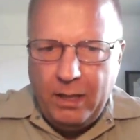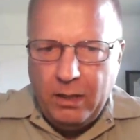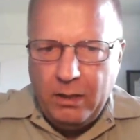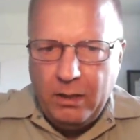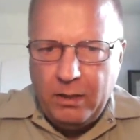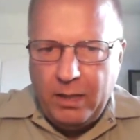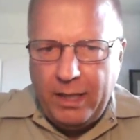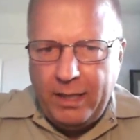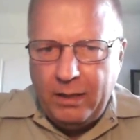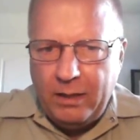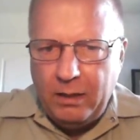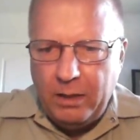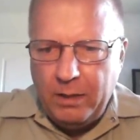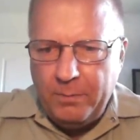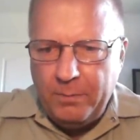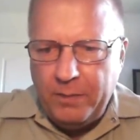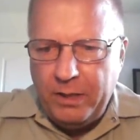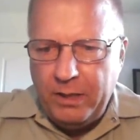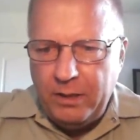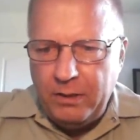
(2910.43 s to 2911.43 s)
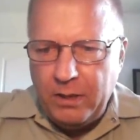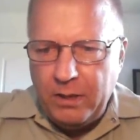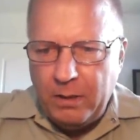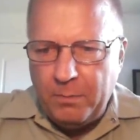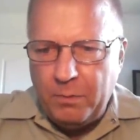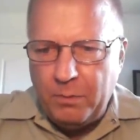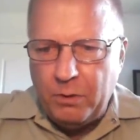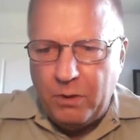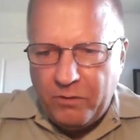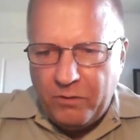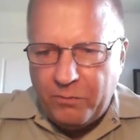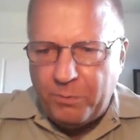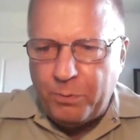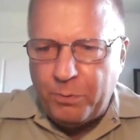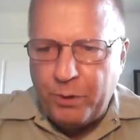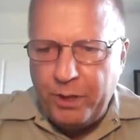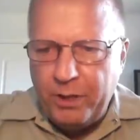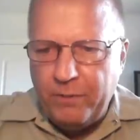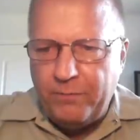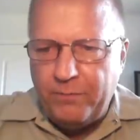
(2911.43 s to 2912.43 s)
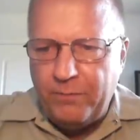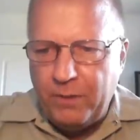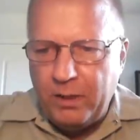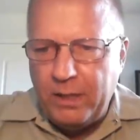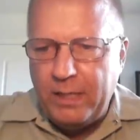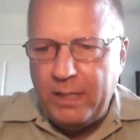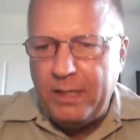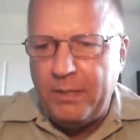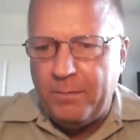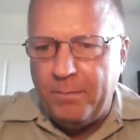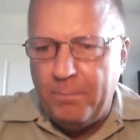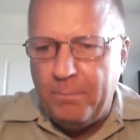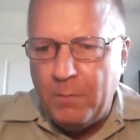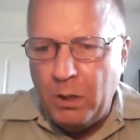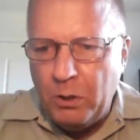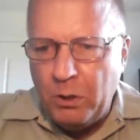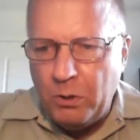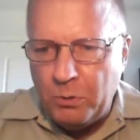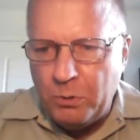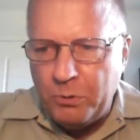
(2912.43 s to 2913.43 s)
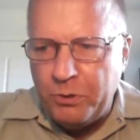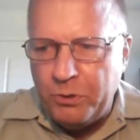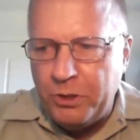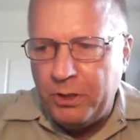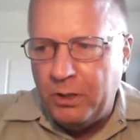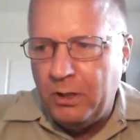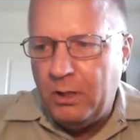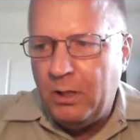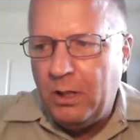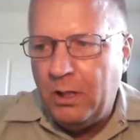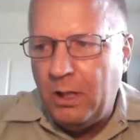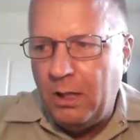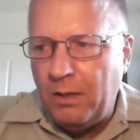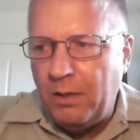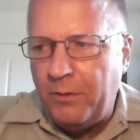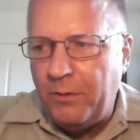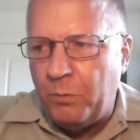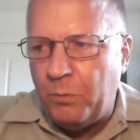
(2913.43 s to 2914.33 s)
and a limited number of predefined modes uh,